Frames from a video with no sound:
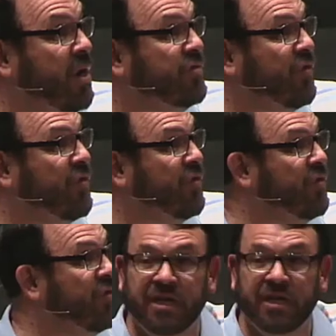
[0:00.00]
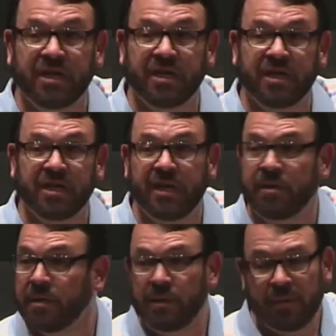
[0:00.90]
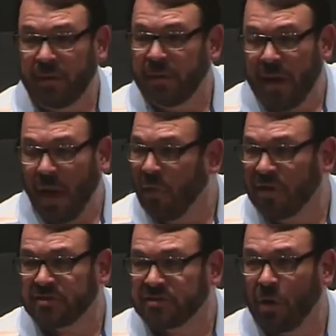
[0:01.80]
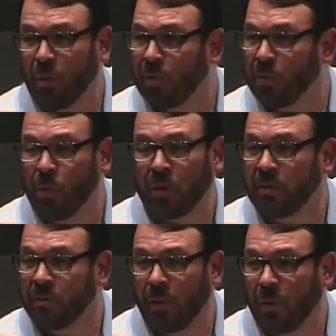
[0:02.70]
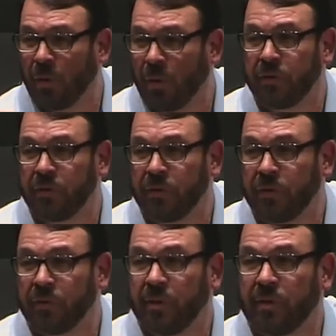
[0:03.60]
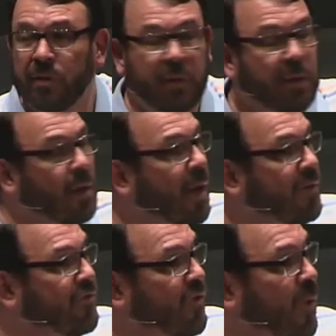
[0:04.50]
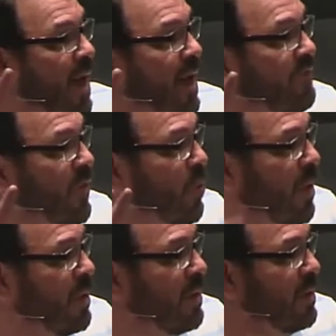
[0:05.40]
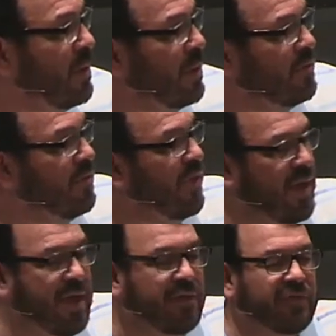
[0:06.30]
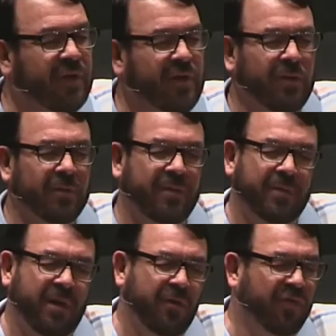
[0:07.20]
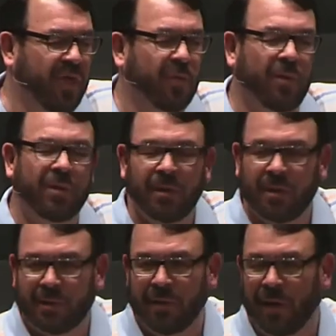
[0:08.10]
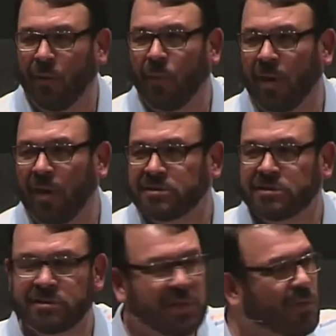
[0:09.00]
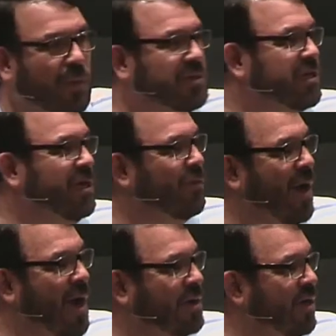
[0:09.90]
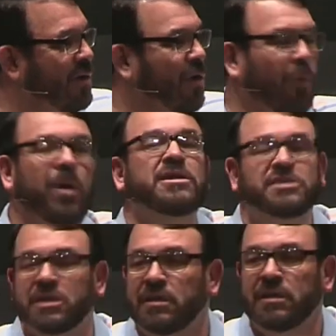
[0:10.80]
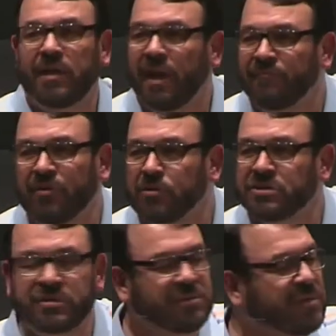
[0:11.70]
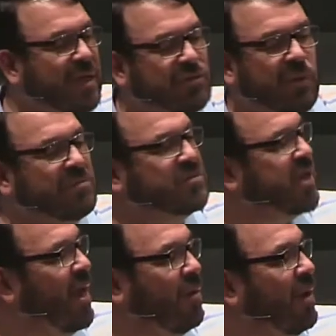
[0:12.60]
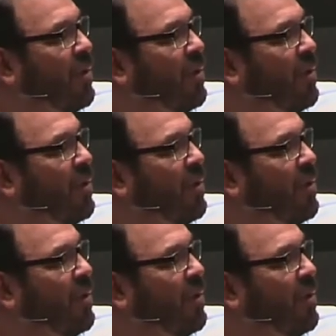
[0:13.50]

reason, God said, no, that's not what we're going to do. And so everyone to the east, and then you think, well, you know, what has Little Rock done? Or what is, and folks, that's what I'm saying.